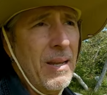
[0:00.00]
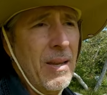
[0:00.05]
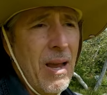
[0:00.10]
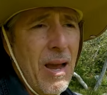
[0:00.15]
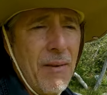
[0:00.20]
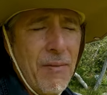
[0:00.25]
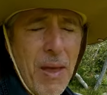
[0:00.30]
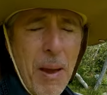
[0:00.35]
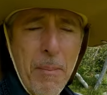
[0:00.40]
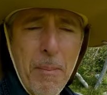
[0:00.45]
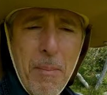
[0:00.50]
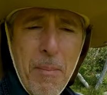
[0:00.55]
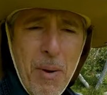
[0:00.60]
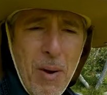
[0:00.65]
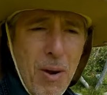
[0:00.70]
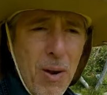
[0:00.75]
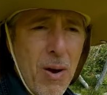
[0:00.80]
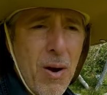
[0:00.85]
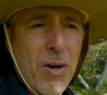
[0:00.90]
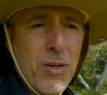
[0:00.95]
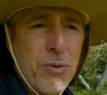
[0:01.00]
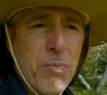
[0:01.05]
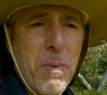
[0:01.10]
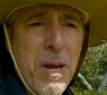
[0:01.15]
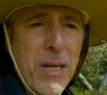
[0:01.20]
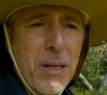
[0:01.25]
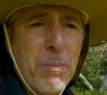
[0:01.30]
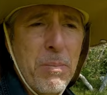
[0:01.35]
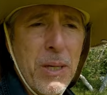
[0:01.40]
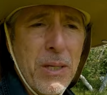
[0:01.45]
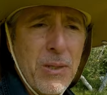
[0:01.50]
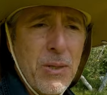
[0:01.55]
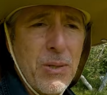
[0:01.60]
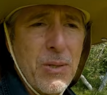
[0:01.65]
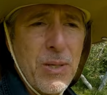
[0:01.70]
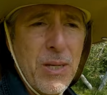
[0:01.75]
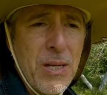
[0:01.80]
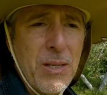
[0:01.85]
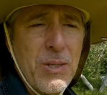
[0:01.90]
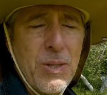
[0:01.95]
you have that large
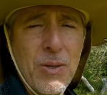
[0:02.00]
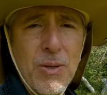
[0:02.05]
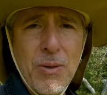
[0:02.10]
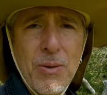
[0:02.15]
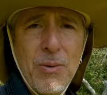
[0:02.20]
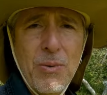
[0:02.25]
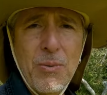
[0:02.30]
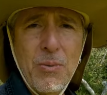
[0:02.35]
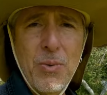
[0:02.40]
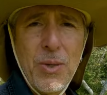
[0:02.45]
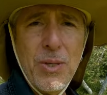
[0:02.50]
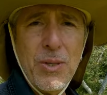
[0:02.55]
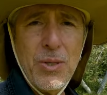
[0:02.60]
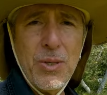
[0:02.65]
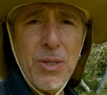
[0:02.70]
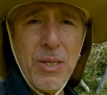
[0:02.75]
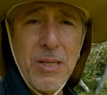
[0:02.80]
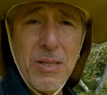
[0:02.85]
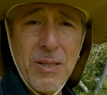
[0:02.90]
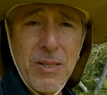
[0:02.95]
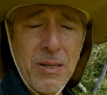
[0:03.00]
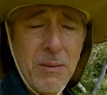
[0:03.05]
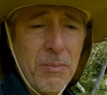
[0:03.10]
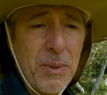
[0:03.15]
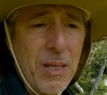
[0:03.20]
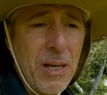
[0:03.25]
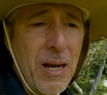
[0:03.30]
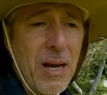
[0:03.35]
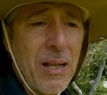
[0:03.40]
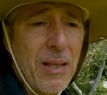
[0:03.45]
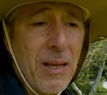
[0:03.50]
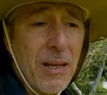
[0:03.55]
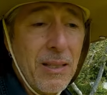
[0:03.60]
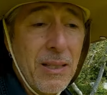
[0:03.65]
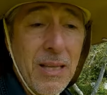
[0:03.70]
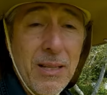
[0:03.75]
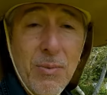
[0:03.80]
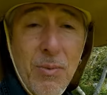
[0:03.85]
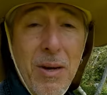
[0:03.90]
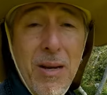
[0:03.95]
megapixel sensor, which is something I
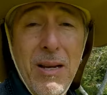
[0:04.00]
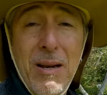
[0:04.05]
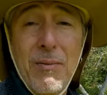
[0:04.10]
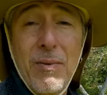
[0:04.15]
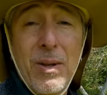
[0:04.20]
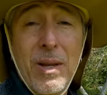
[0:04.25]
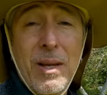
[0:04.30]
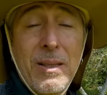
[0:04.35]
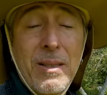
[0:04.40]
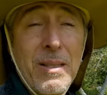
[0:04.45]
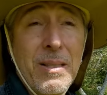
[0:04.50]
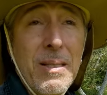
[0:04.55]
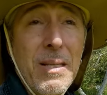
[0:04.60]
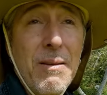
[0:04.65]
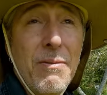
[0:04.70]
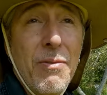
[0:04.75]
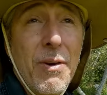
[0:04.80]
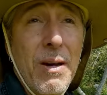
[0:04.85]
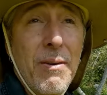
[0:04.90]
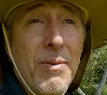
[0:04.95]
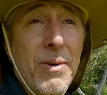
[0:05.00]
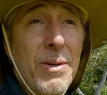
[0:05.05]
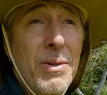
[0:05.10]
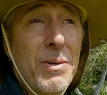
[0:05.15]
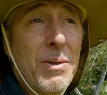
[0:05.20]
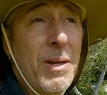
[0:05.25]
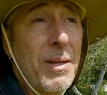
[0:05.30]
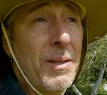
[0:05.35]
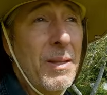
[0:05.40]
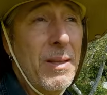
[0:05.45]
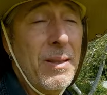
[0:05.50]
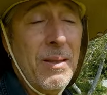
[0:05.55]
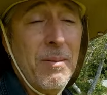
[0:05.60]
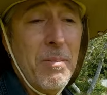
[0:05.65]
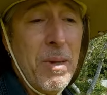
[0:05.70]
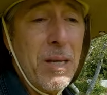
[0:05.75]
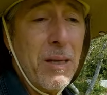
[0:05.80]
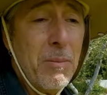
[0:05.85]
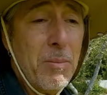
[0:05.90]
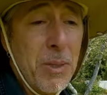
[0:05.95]
like. That's why I never liked the D500. I thought the
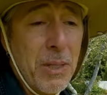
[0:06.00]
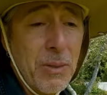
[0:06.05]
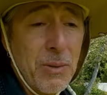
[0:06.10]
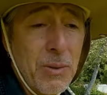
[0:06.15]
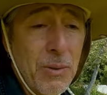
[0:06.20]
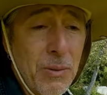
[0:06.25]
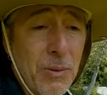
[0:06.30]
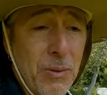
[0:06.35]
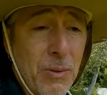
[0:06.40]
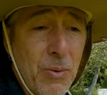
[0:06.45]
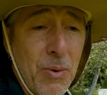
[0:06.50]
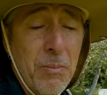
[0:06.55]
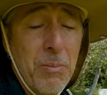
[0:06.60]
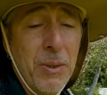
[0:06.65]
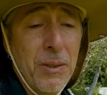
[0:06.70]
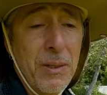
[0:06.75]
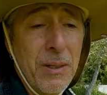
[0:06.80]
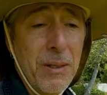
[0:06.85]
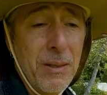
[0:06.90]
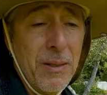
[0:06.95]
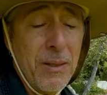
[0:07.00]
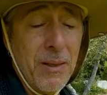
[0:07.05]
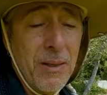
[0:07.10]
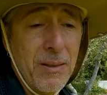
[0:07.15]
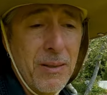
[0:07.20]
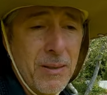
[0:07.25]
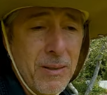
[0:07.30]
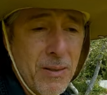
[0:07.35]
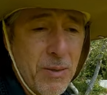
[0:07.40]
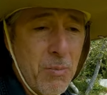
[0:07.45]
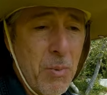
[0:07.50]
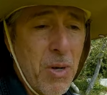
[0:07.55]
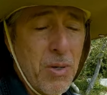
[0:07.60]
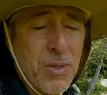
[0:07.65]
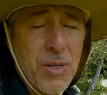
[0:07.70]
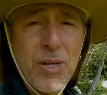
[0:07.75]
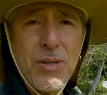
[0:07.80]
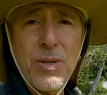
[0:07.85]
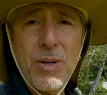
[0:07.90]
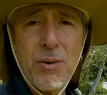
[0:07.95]
megapixel crippled it, the, the small
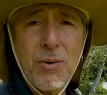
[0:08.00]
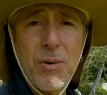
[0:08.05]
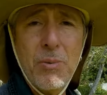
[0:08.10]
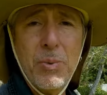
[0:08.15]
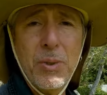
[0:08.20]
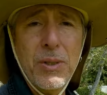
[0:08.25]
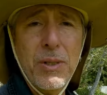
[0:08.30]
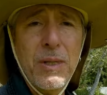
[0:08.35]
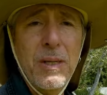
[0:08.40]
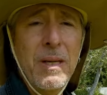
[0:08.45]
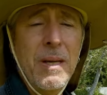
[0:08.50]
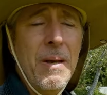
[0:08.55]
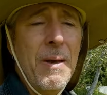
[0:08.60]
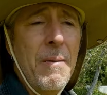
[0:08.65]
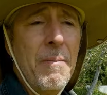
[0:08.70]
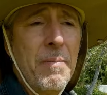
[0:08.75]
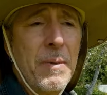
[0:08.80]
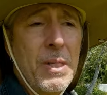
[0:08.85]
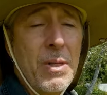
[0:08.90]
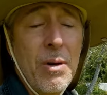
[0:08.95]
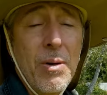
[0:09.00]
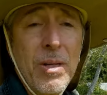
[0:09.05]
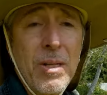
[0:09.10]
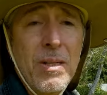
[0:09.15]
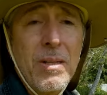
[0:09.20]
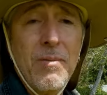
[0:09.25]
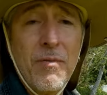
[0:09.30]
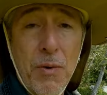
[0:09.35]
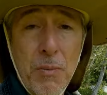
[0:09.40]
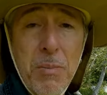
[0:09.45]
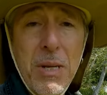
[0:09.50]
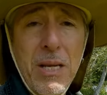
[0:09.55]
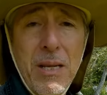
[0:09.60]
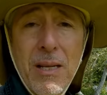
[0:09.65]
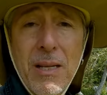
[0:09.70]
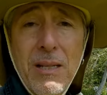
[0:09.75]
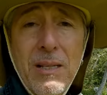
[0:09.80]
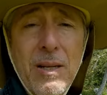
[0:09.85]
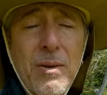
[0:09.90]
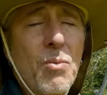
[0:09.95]
sensor crippled it. So it for me,
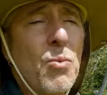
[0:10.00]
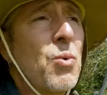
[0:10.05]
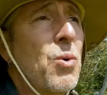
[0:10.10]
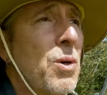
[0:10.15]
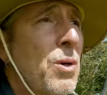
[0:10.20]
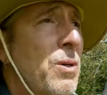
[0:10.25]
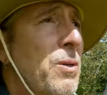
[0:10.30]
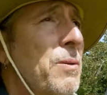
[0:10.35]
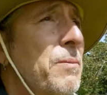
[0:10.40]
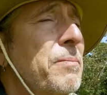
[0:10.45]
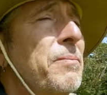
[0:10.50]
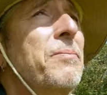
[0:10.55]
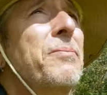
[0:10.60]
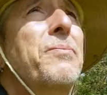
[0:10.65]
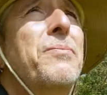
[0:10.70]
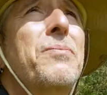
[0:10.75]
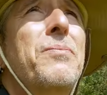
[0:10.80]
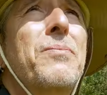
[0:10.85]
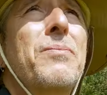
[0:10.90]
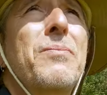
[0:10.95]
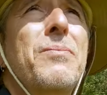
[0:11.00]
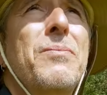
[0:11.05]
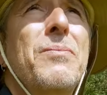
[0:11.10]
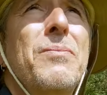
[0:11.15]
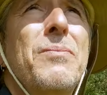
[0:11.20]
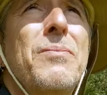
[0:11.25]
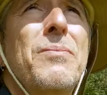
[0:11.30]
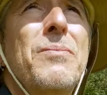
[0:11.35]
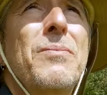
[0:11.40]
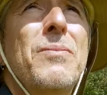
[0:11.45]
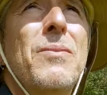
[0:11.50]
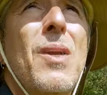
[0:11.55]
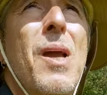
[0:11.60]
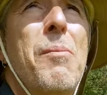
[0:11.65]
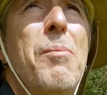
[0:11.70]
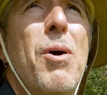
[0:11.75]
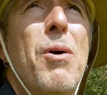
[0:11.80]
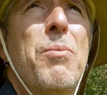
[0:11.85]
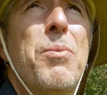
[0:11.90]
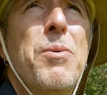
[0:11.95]
it didn't work.
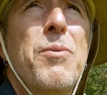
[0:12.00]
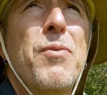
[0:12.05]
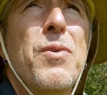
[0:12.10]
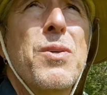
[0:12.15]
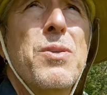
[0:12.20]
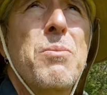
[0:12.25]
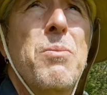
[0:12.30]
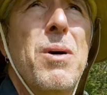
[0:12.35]
I'm hoping for